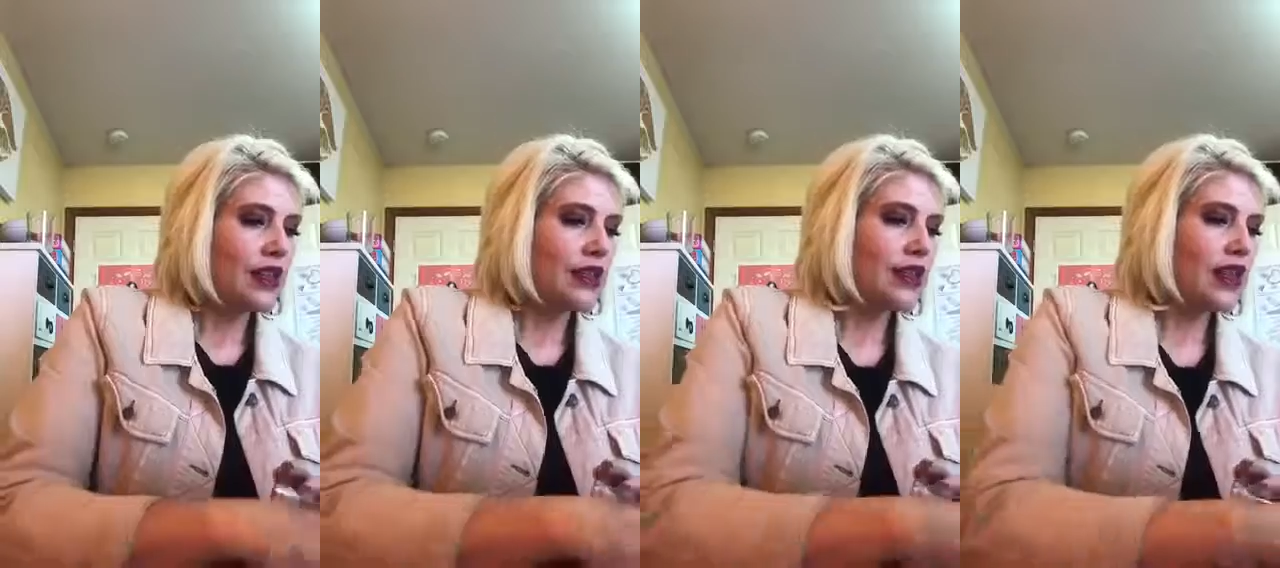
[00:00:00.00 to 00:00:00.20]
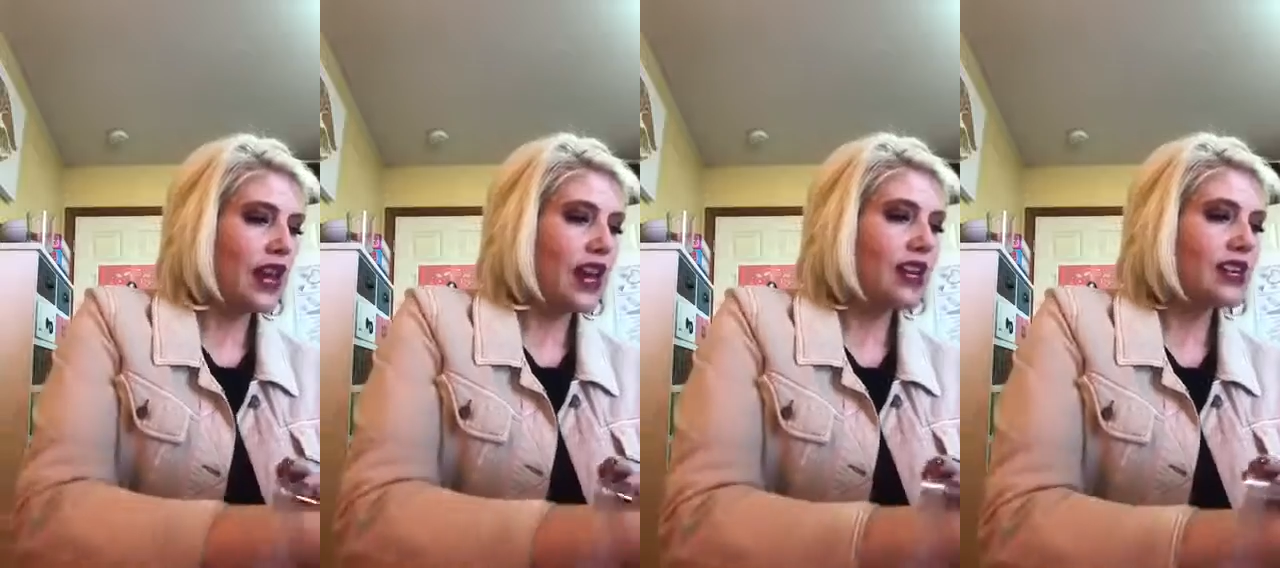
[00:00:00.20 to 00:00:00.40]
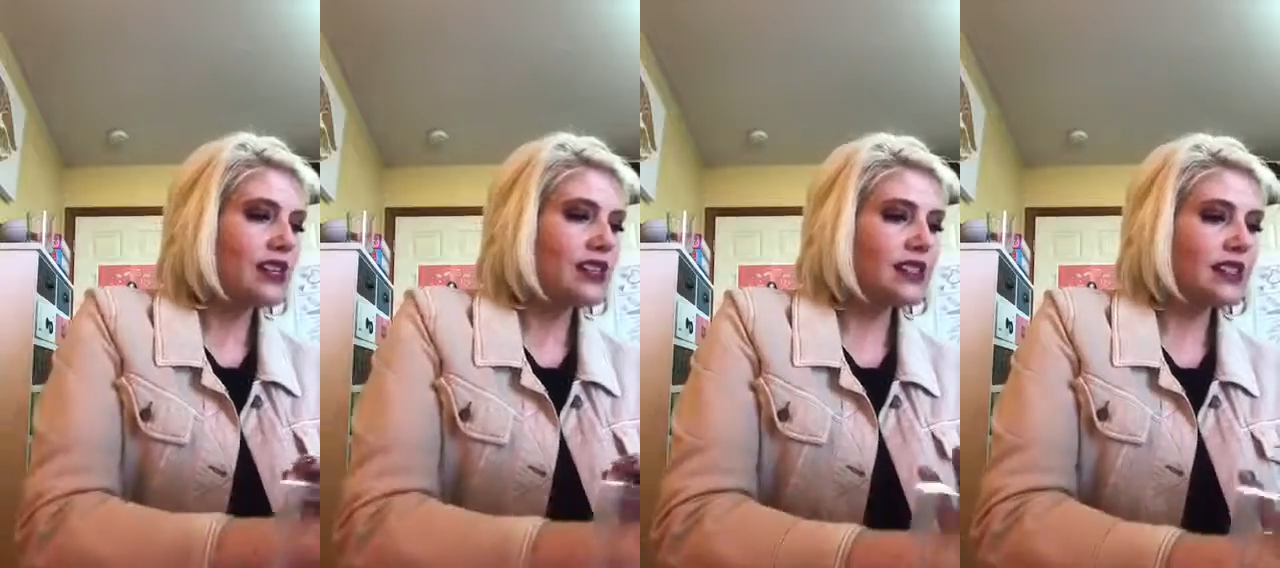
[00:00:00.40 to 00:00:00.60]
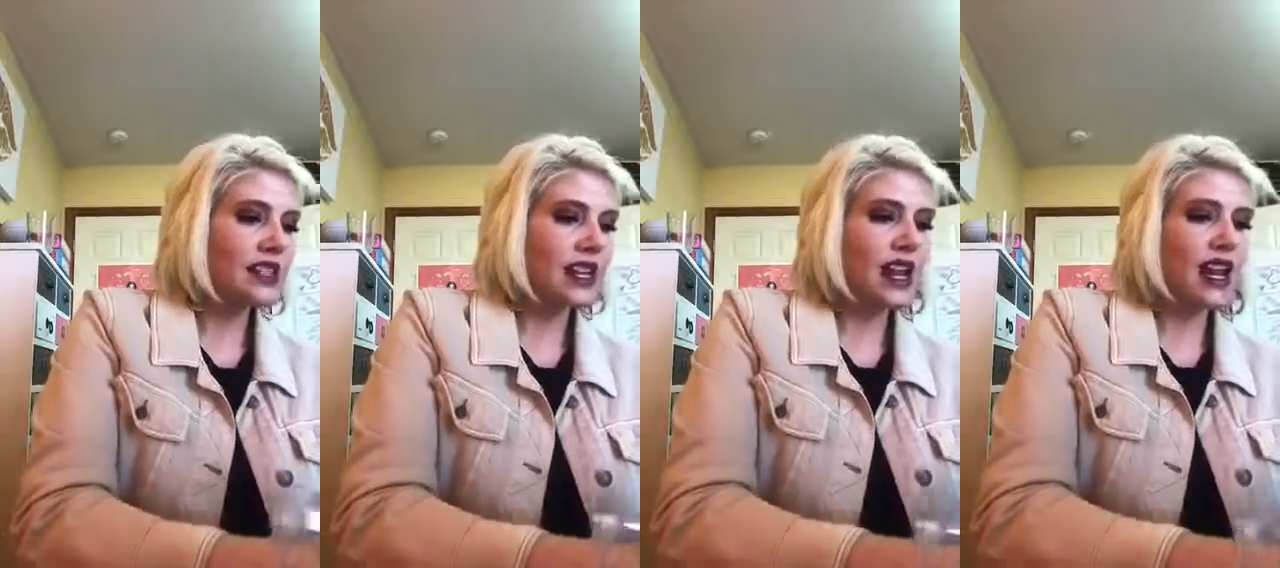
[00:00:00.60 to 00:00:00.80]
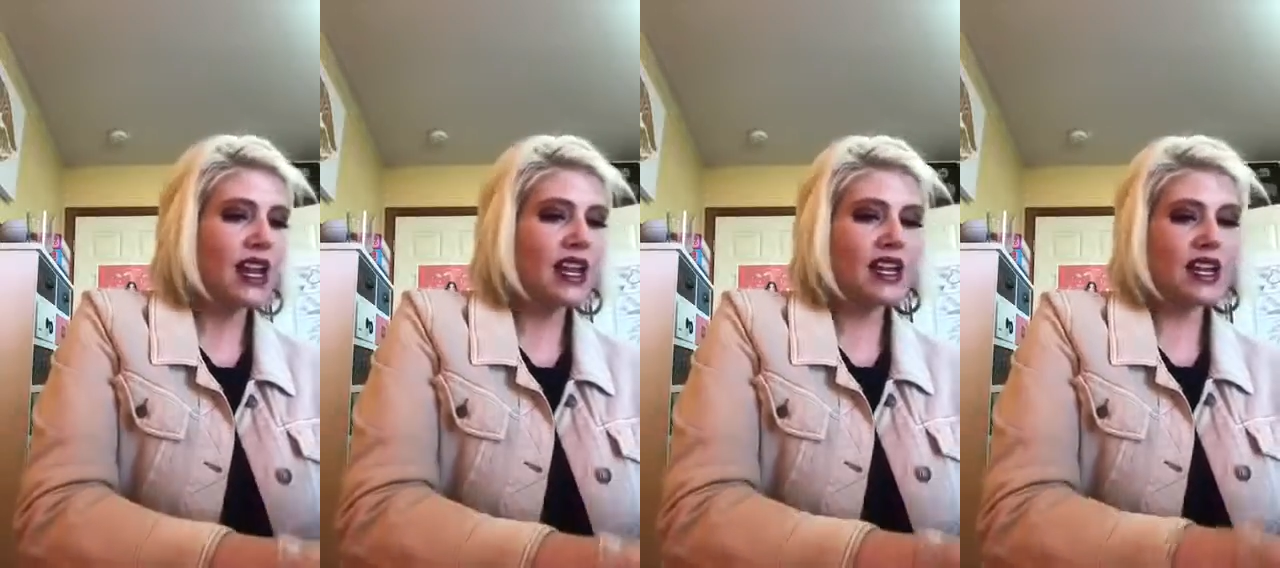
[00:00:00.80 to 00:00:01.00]
that is
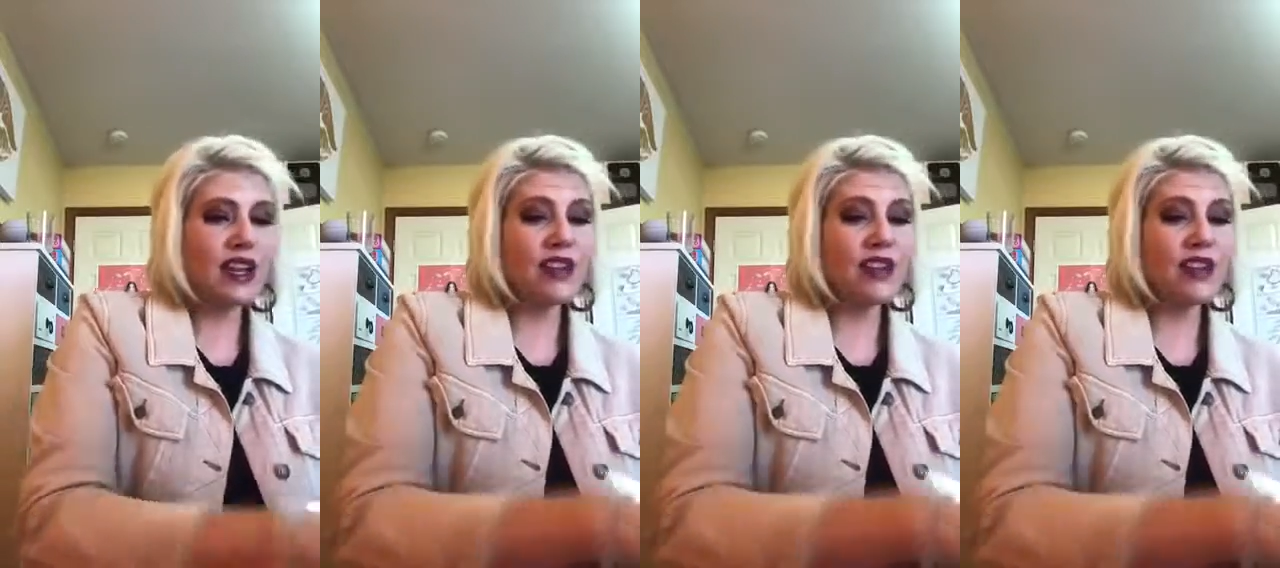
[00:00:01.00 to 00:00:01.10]
that.